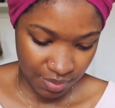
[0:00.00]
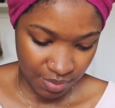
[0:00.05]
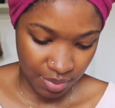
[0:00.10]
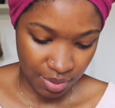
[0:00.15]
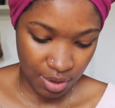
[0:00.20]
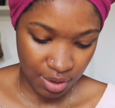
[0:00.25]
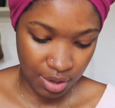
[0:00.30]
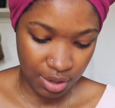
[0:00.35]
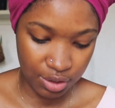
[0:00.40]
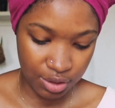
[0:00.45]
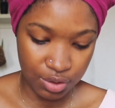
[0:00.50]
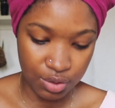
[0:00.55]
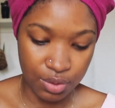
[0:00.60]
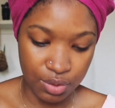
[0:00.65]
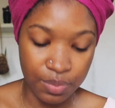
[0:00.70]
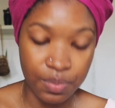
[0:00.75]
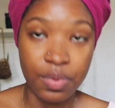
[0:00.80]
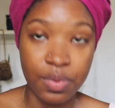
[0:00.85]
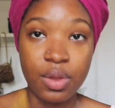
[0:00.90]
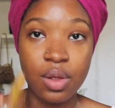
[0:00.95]
Okay, so
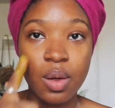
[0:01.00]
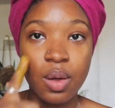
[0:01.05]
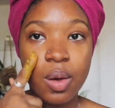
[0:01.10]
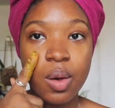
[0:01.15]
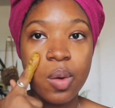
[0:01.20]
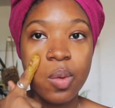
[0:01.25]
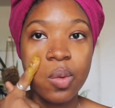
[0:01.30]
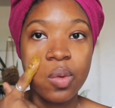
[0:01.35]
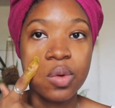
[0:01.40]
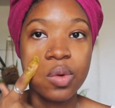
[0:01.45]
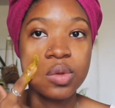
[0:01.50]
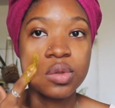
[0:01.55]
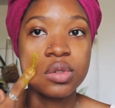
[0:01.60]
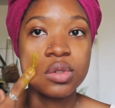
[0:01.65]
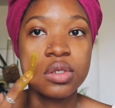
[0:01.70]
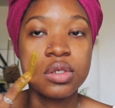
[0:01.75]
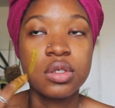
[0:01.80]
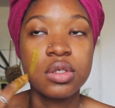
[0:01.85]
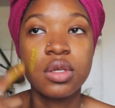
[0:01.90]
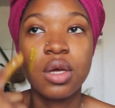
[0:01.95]
we're going to
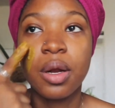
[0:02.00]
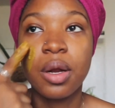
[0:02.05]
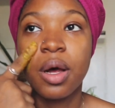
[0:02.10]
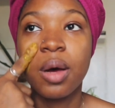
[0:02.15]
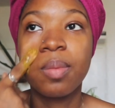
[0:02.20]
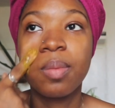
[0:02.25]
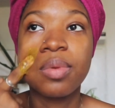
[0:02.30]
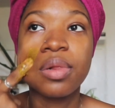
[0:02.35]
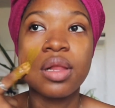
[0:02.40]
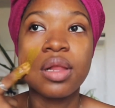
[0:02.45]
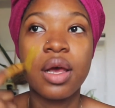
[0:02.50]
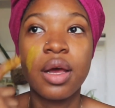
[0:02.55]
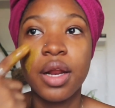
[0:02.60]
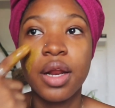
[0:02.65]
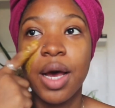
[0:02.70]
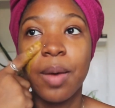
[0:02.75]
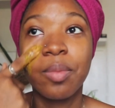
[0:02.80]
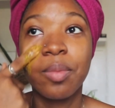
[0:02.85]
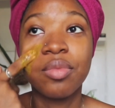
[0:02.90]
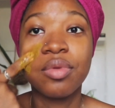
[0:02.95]
start applying.
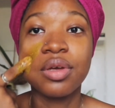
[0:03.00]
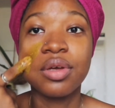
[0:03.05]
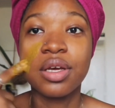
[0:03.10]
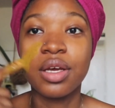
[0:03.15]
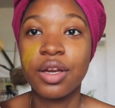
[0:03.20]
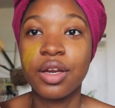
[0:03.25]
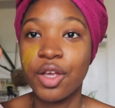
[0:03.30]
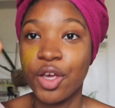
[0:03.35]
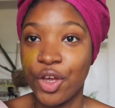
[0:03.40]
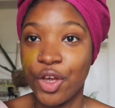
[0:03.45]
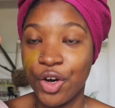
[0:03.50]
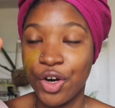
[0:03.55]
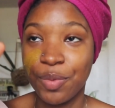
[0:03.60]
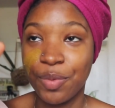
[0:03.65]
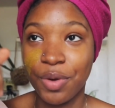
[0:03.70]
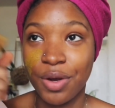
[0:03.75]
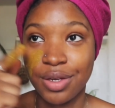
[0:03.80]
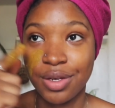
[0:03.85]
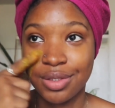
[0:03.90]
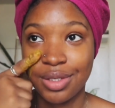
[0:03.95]
I'm looking here
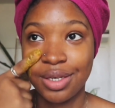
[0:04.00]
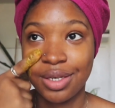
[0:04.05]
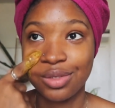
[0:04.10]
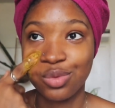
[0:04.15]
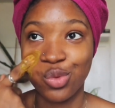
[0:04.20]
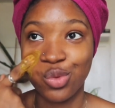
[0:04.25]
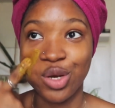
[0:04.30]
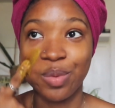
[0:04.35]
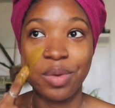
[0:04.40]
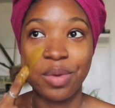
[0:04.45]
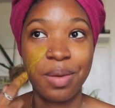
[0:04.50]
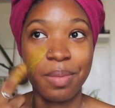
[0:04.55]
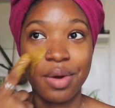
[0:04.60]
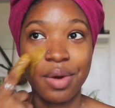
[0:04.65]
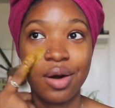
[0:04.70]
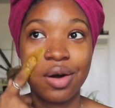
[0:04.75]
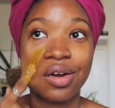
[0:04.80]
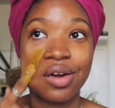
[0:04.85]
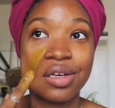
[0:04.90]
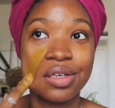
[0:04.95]
because that's where my mirror
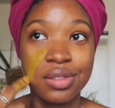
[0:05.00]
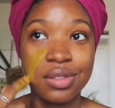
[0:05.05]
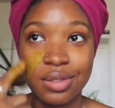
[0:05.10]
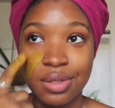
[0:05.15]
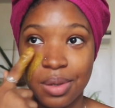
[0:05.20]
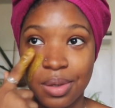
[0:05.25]
is.